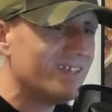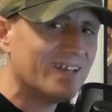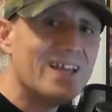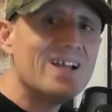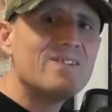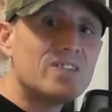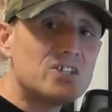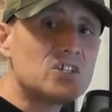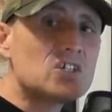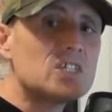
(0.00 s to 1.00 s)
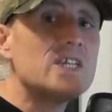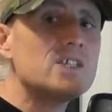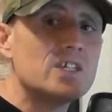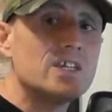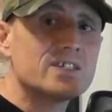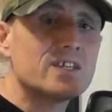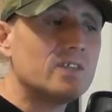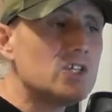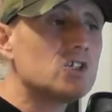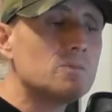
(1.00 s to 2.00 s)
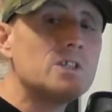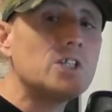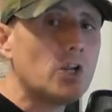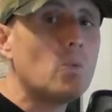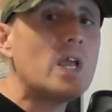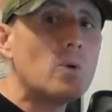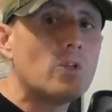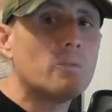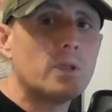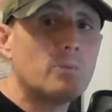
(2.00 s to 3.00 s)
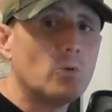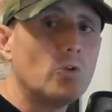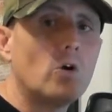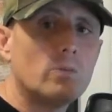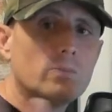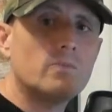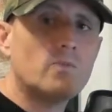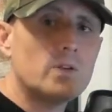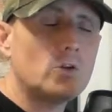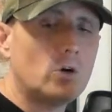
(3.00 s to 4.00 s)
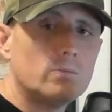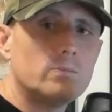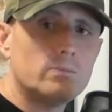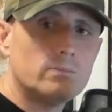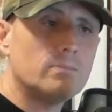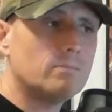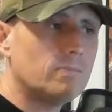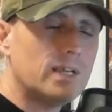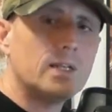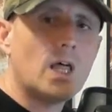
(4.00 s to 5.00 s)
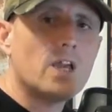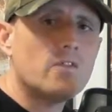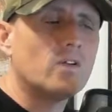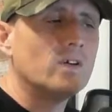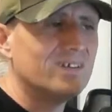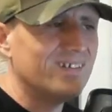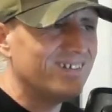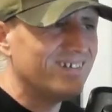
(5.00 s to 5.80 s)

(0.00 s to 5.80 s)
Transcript: right? They're just snitches and they should be done away with, people, not, not in life.